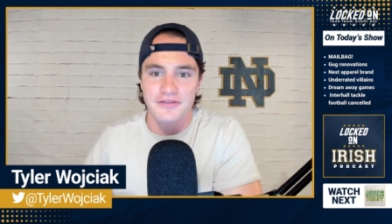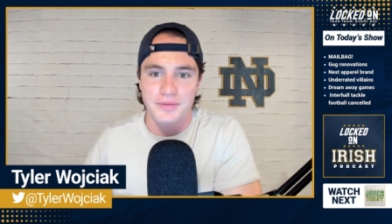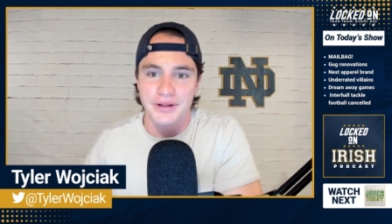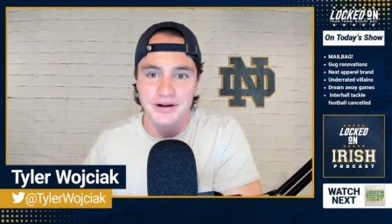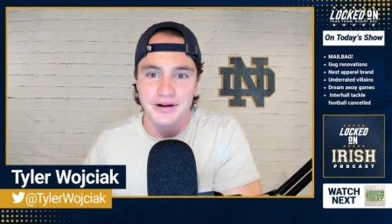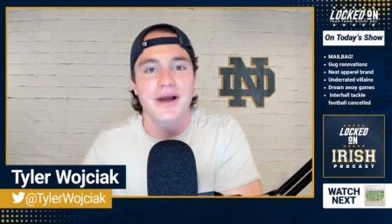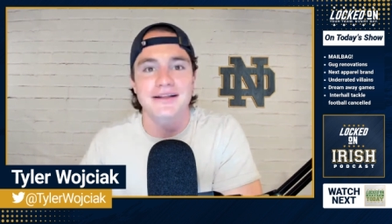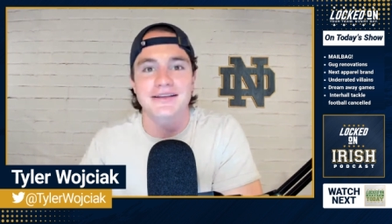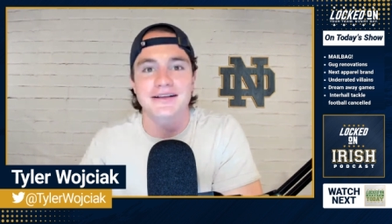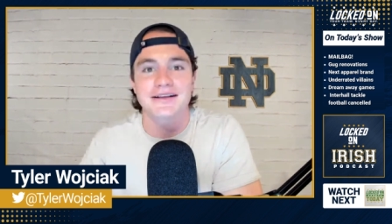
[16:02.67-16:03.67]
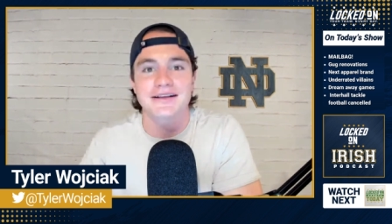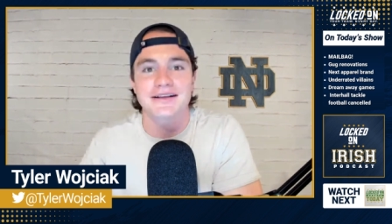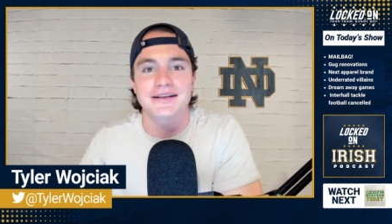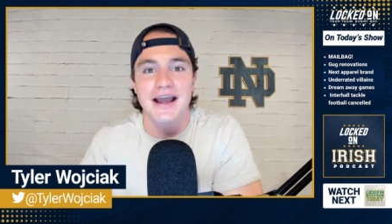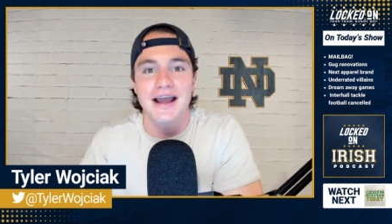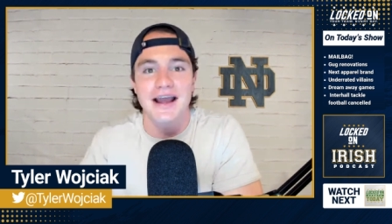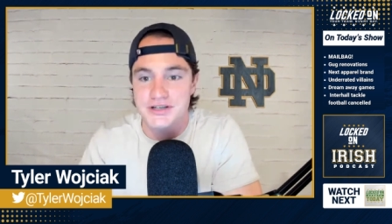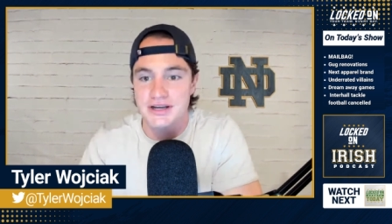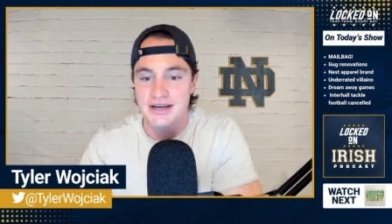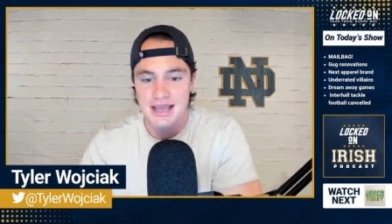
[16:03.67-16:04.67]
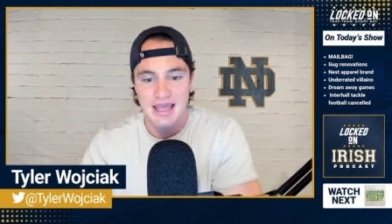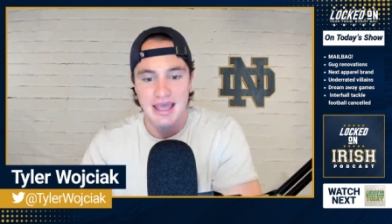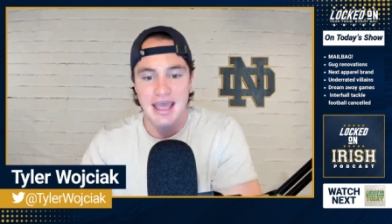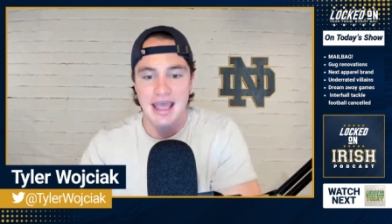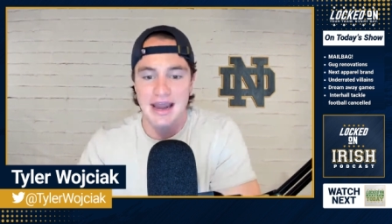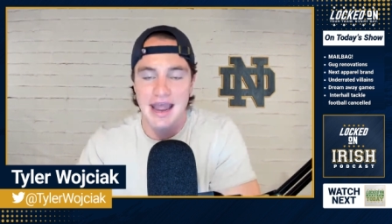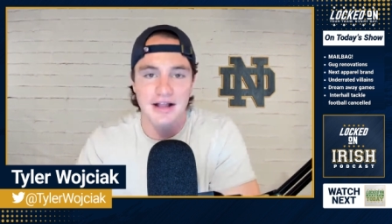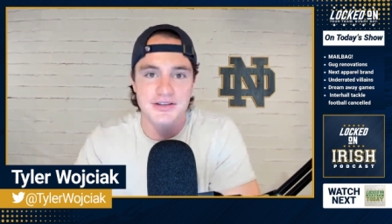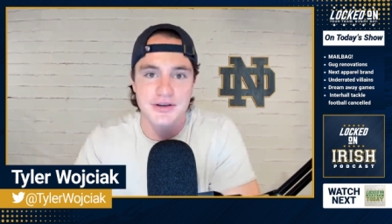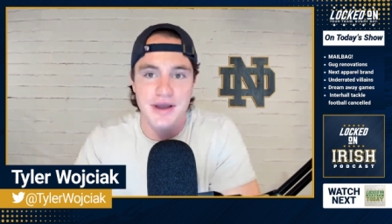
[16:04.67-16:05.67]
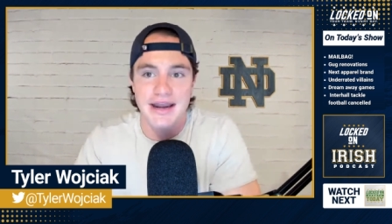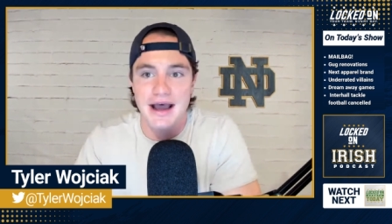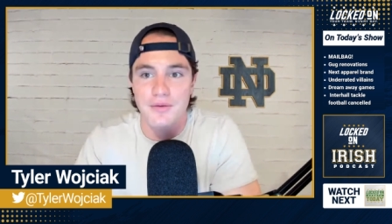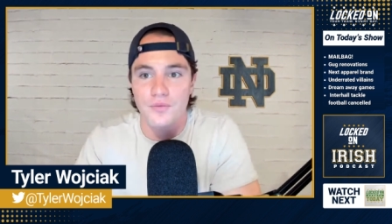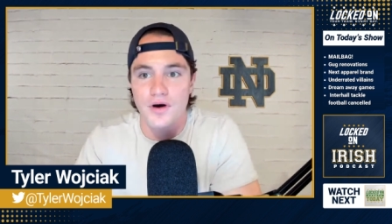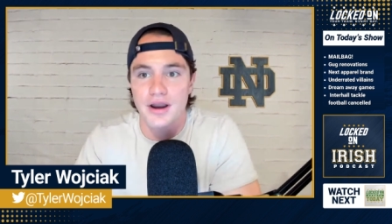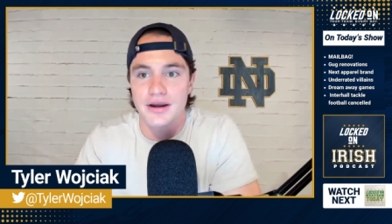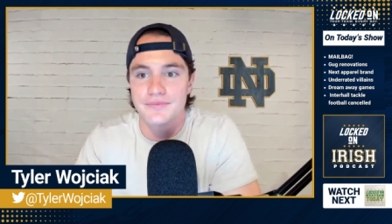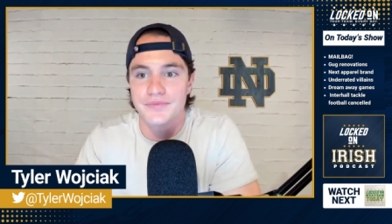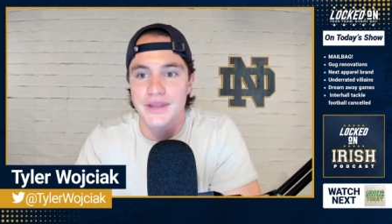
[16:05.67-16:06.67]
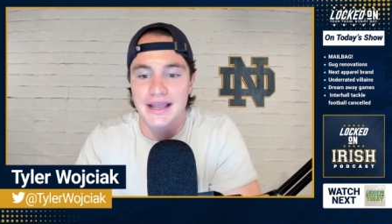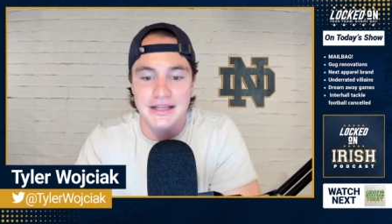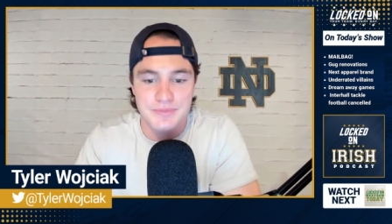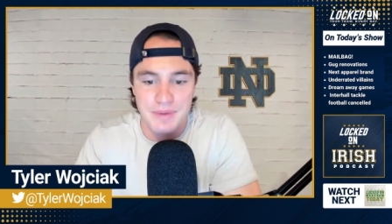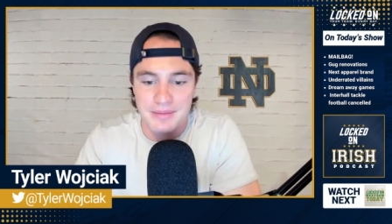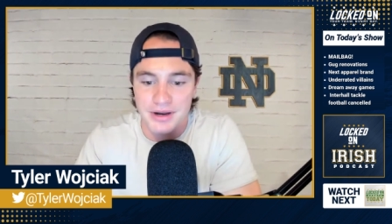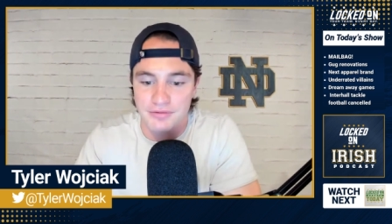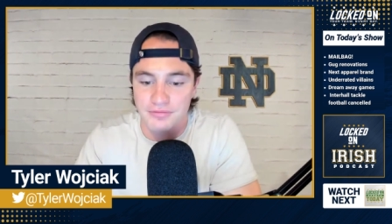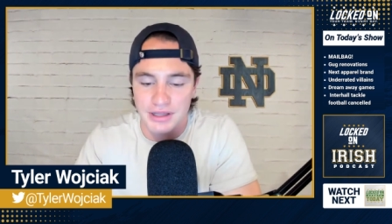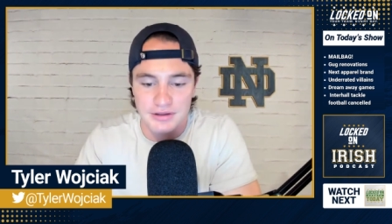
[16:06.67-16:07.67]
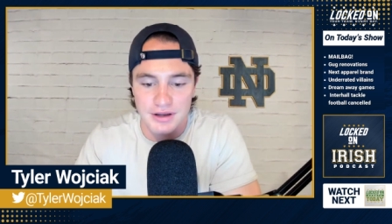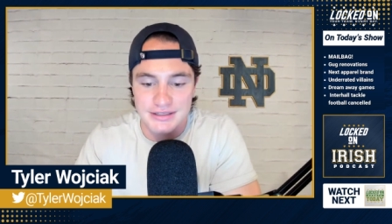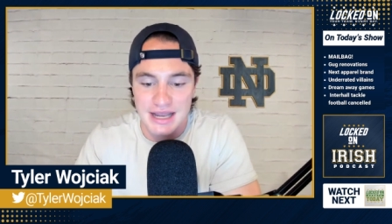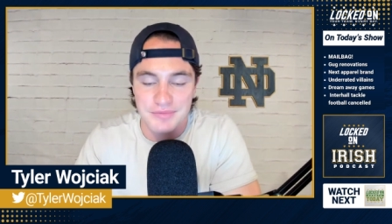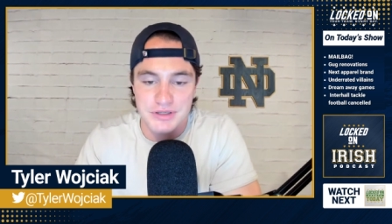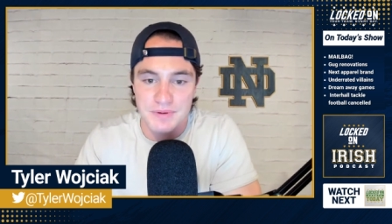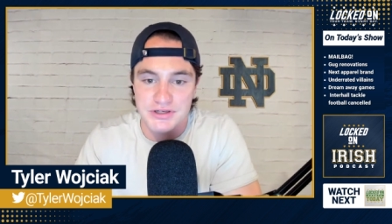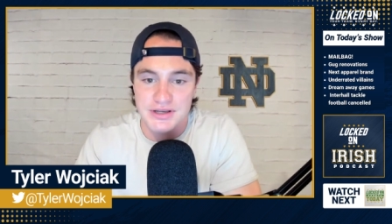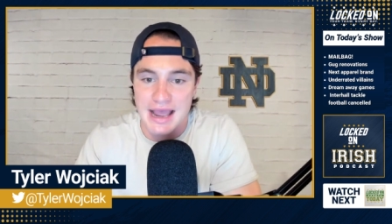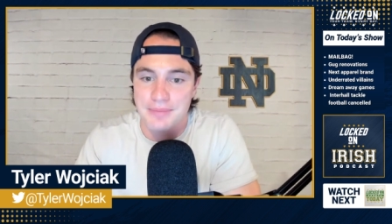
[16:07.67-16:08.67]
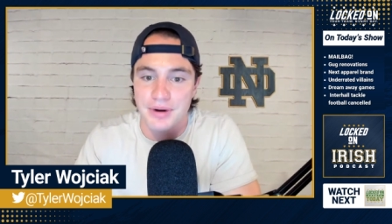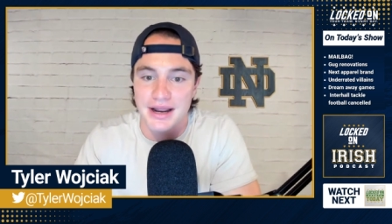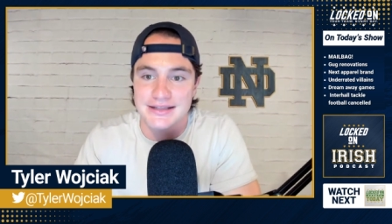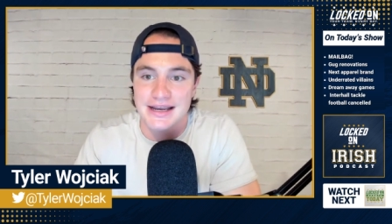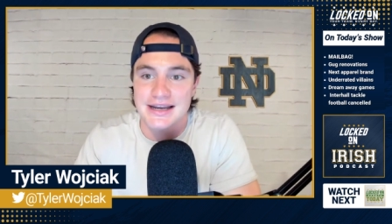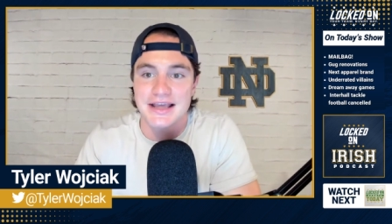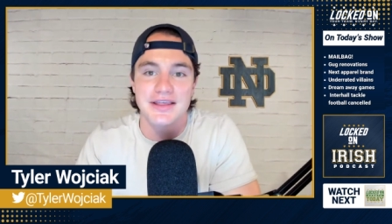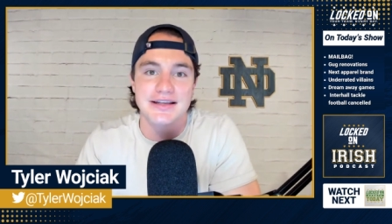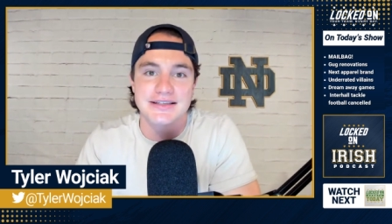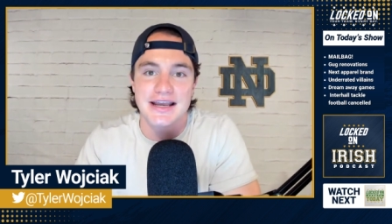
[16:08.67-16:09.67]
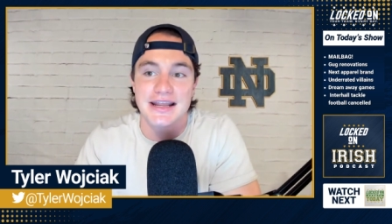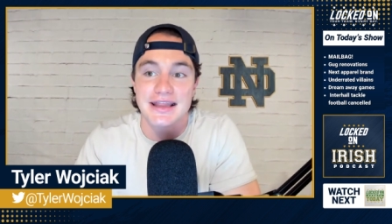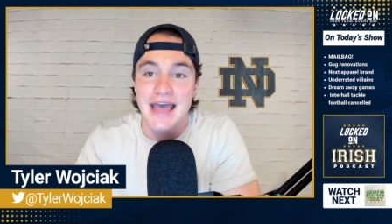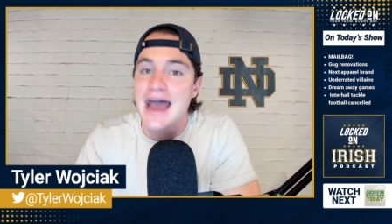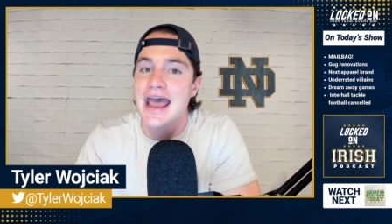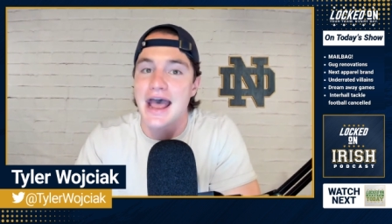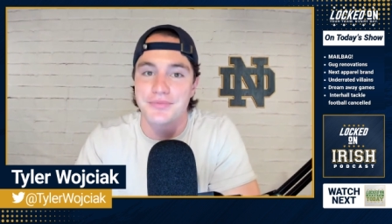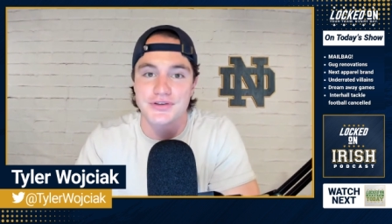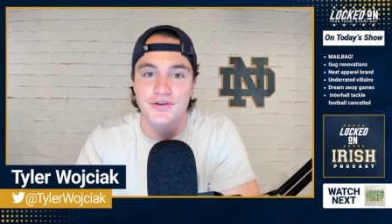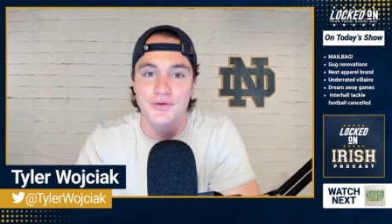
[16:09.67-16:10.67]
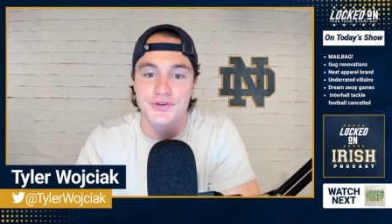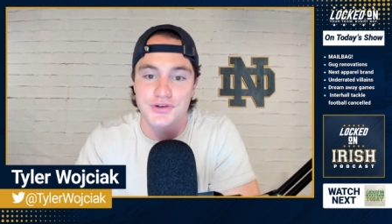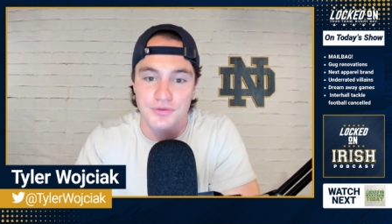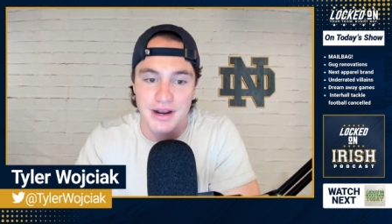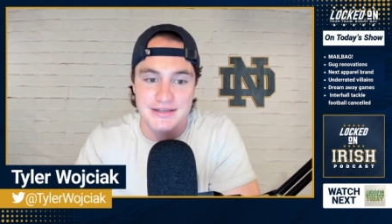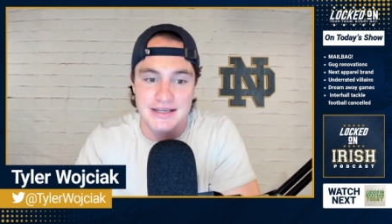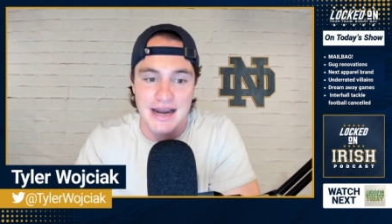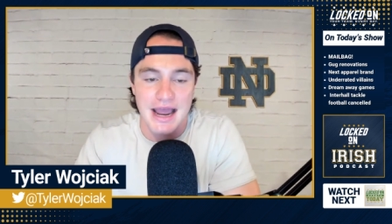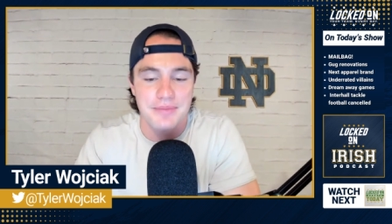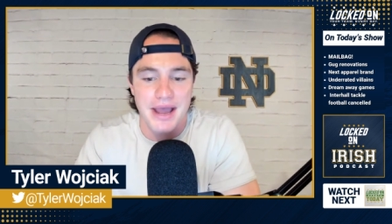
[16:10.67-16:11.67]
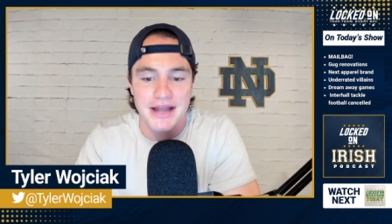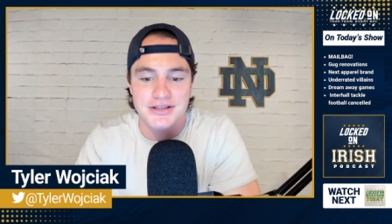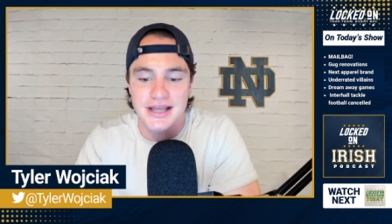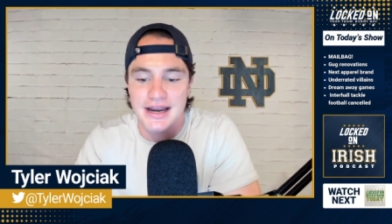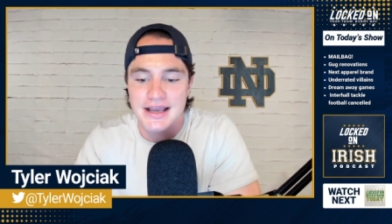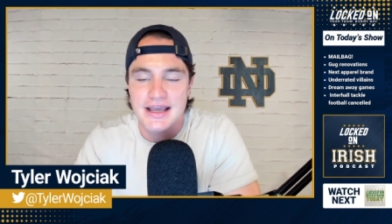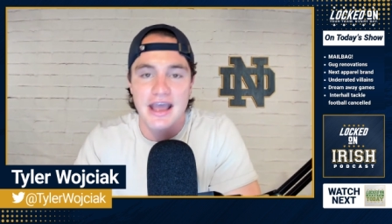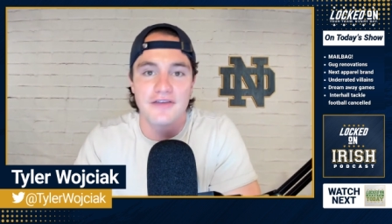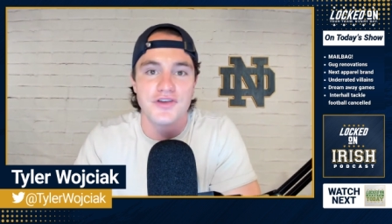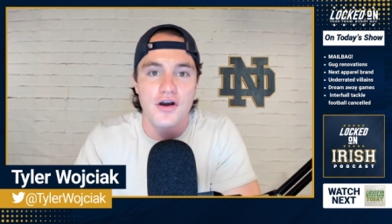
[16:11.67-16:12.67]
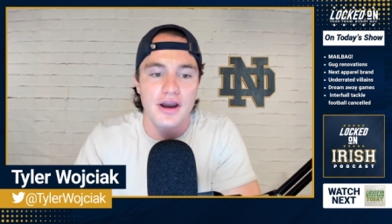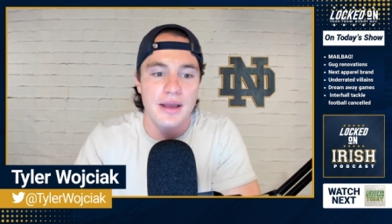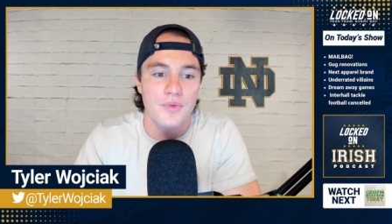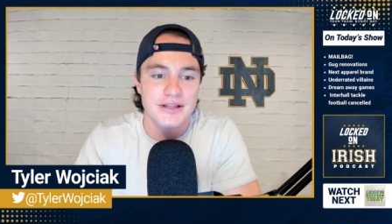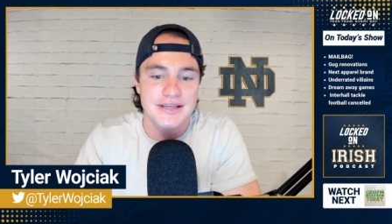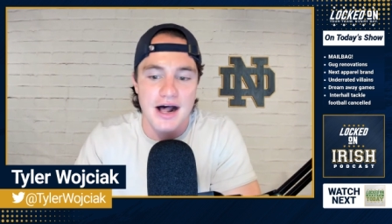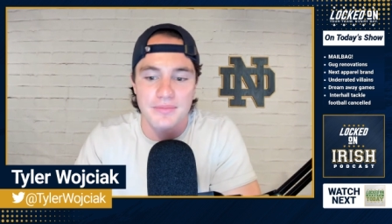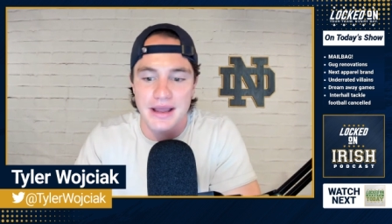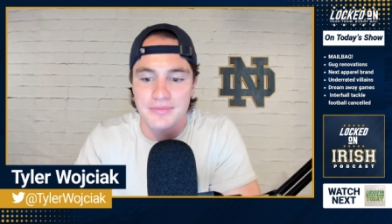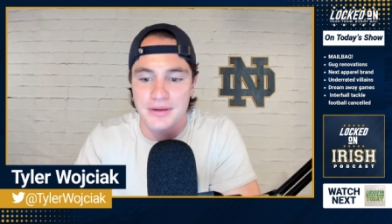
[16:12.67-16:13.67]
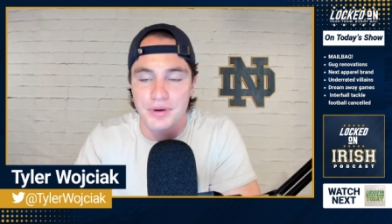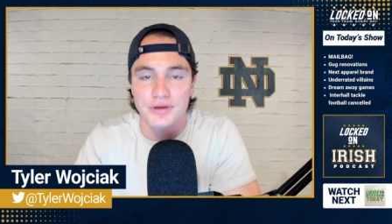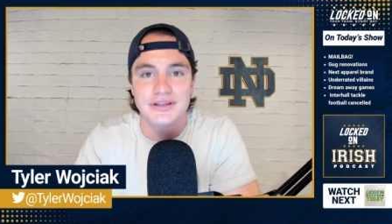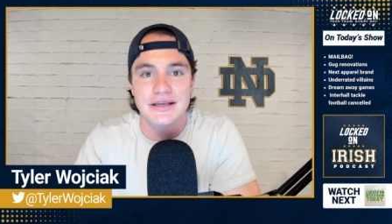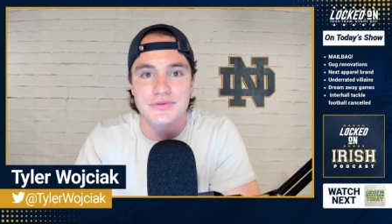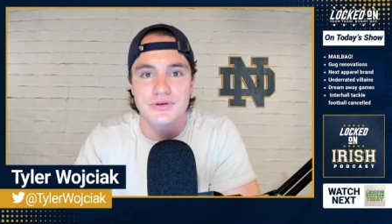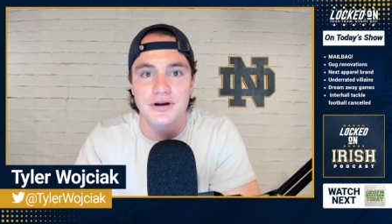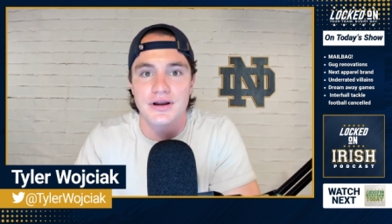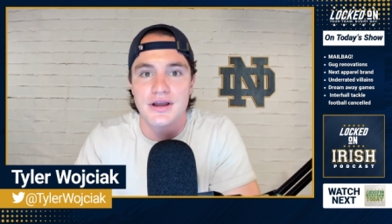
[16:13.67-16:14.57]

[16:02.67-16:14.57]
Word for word: players at practically every single position, and L S U had not won against Bama in a really long time, especially at Bryant Denny, and they did, and that atmosphere was crazy, and I imagine that if Notre Dame went to Alabama and both teams were